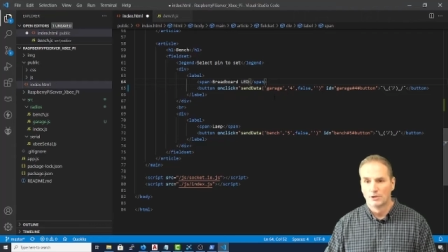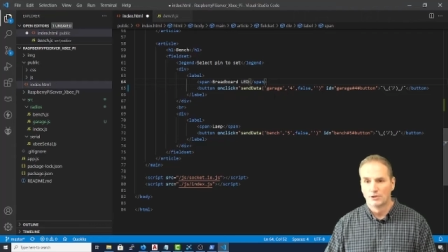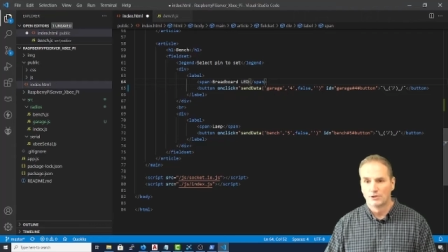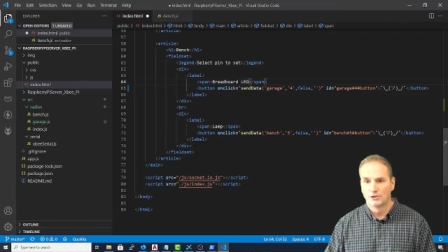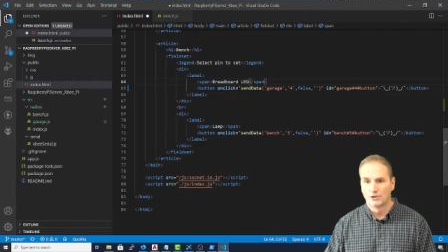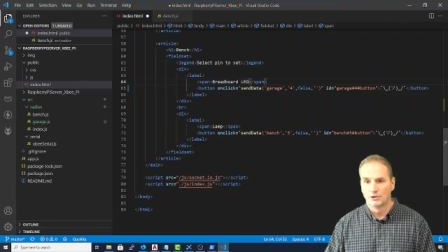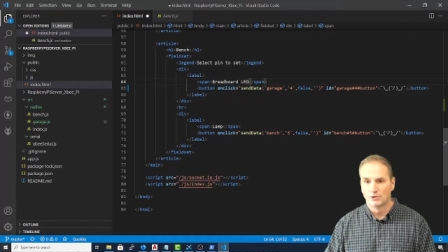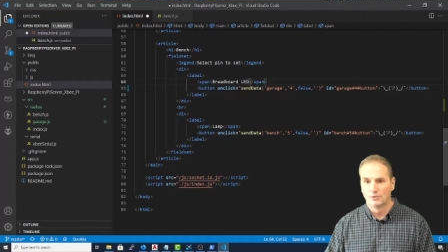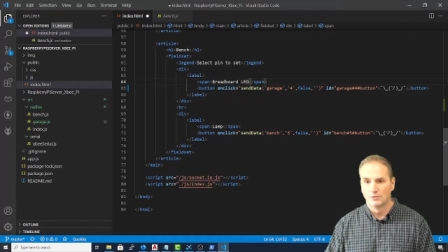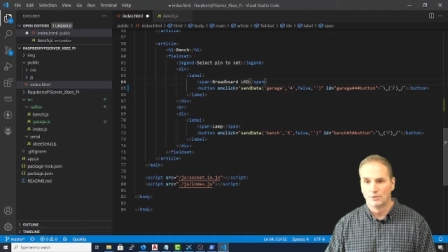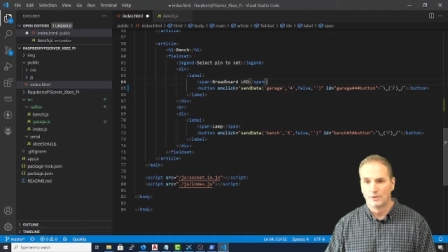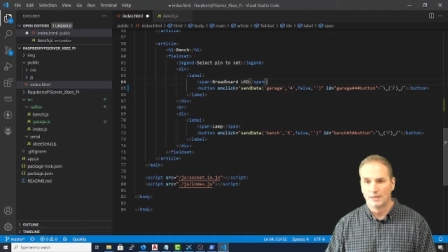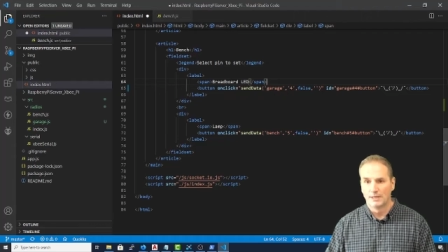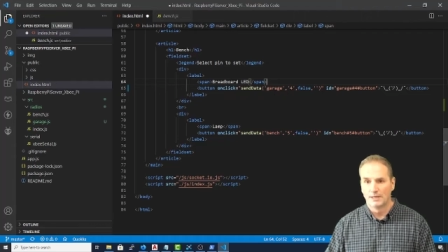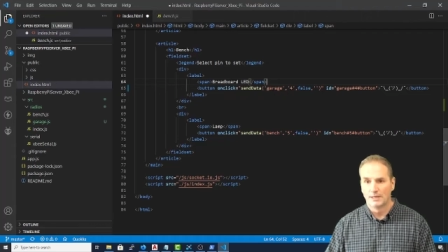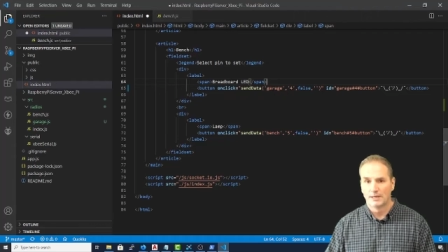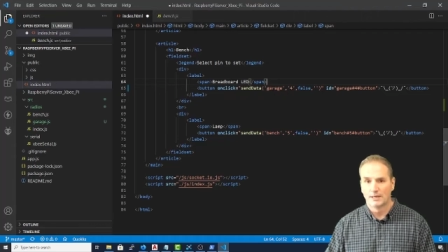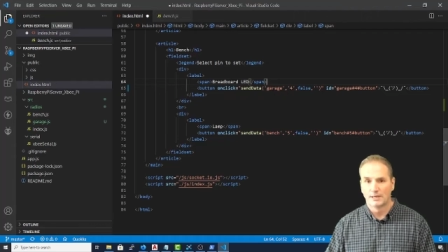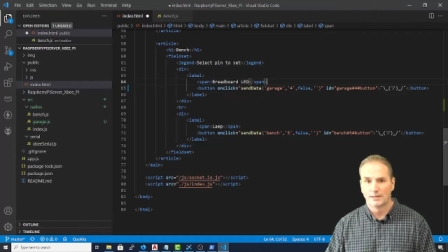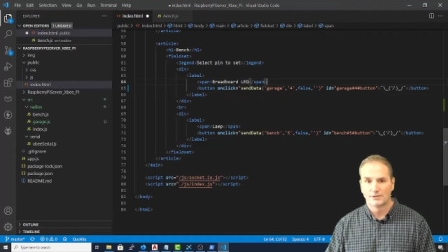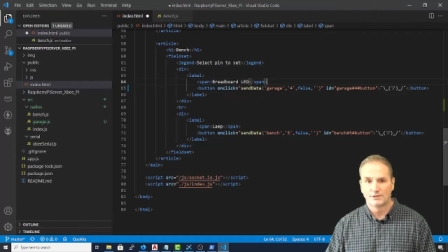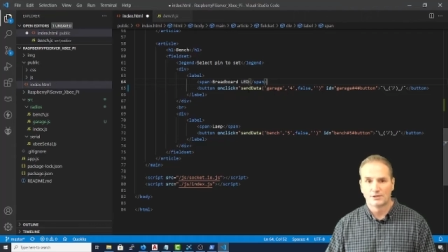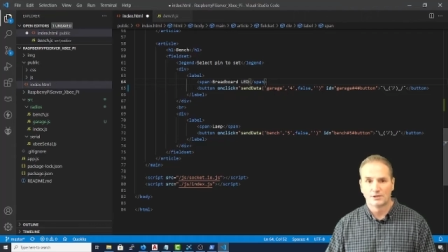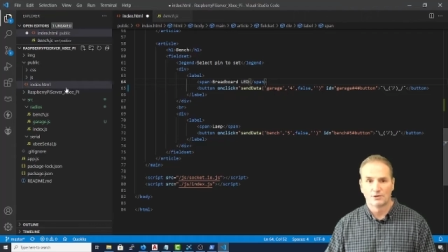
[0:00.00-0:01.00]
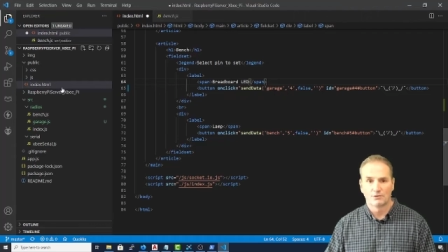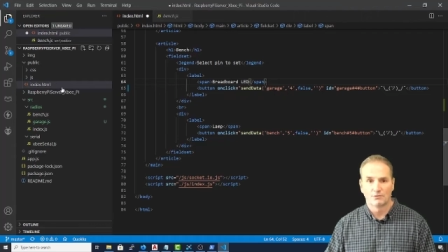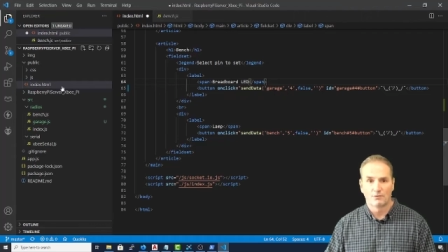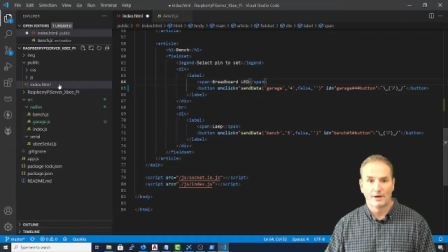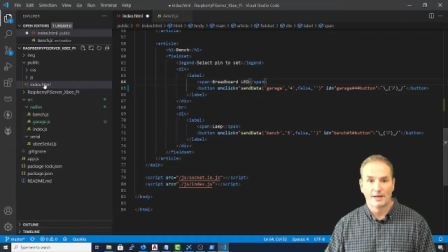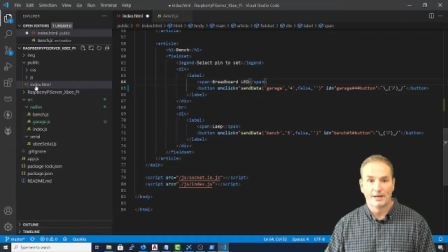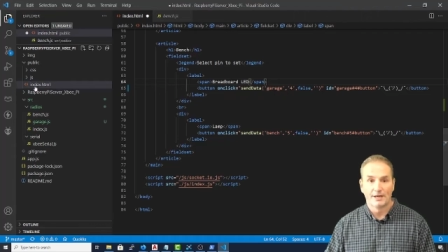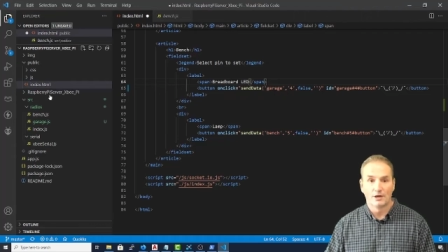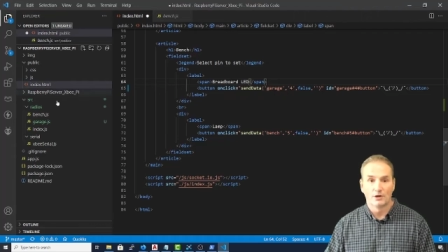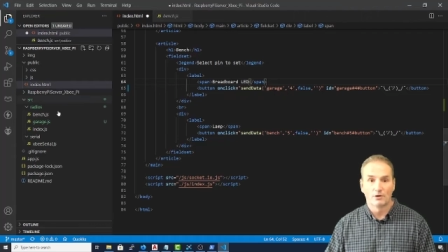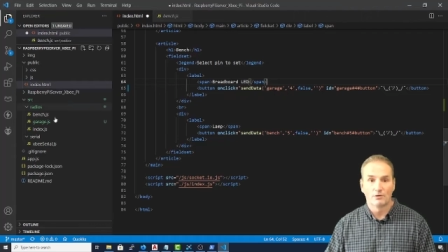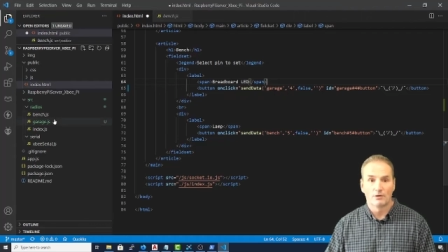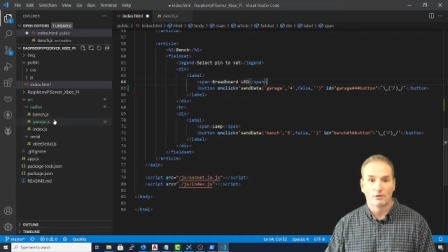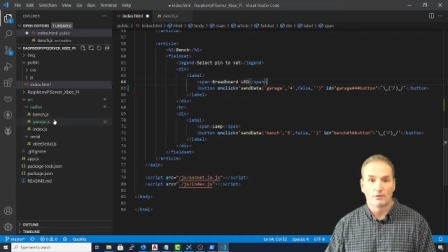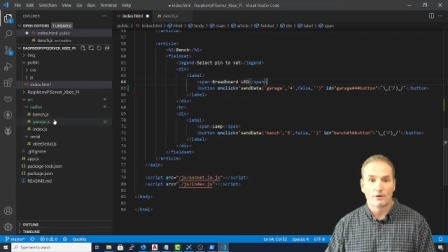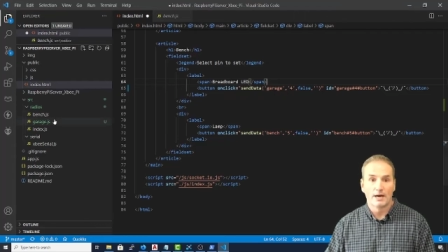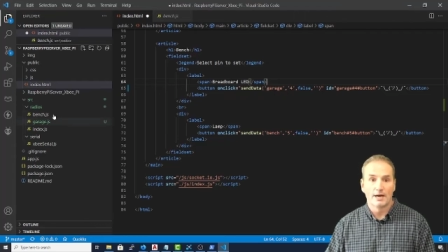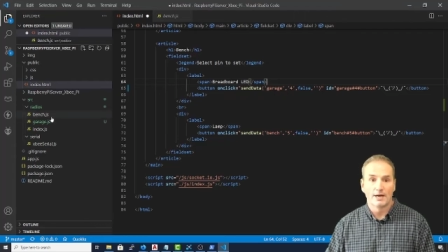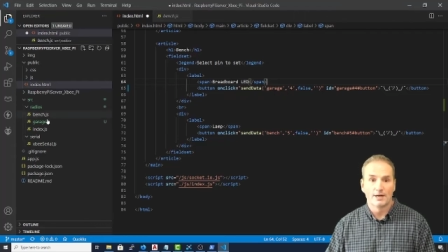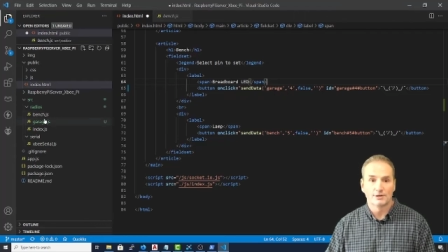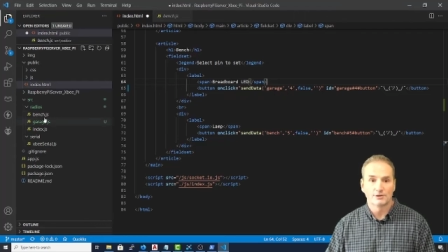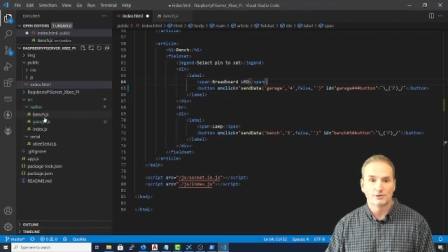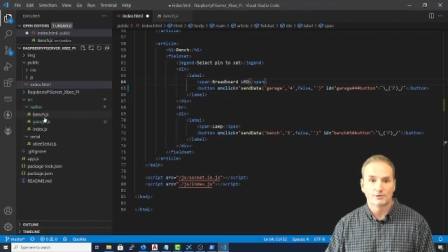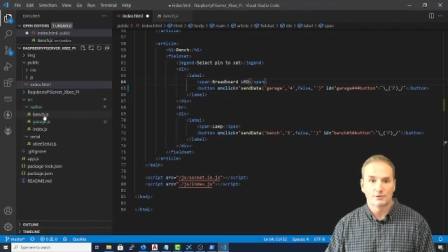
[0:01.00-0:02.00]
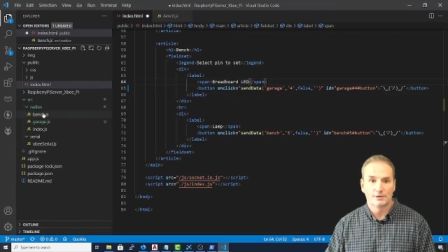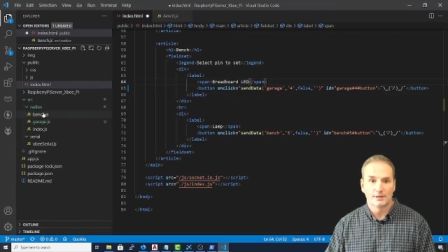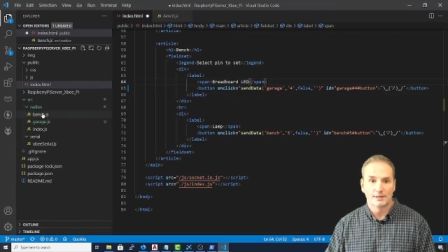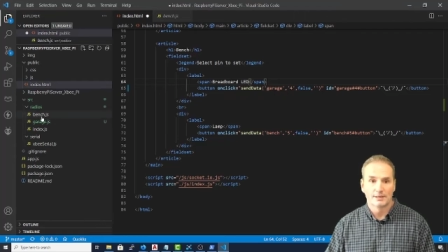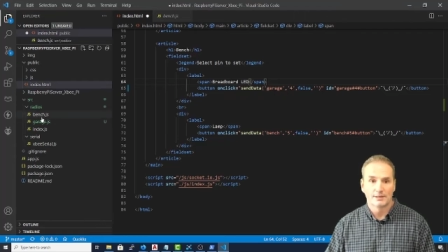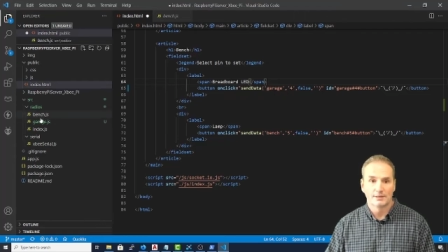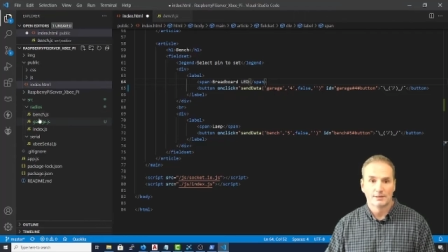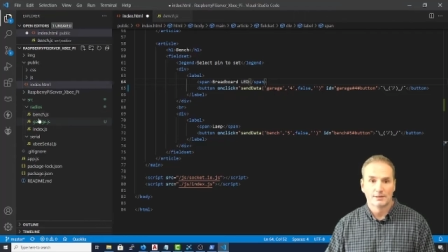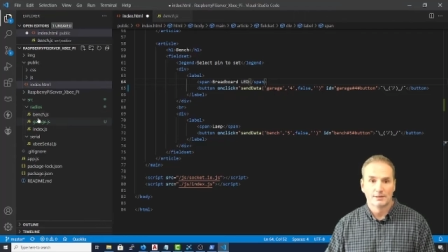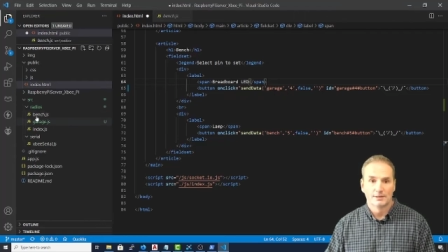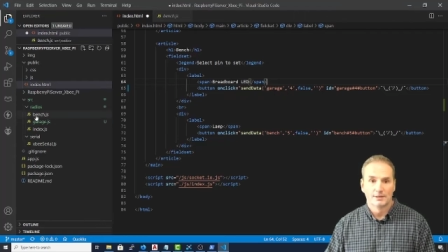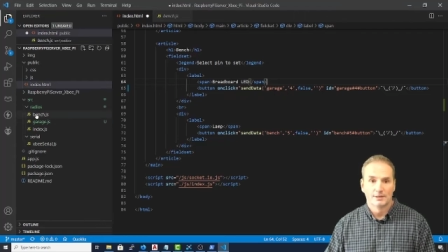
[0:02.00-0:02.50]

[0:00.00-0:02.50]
to the radio garage, right?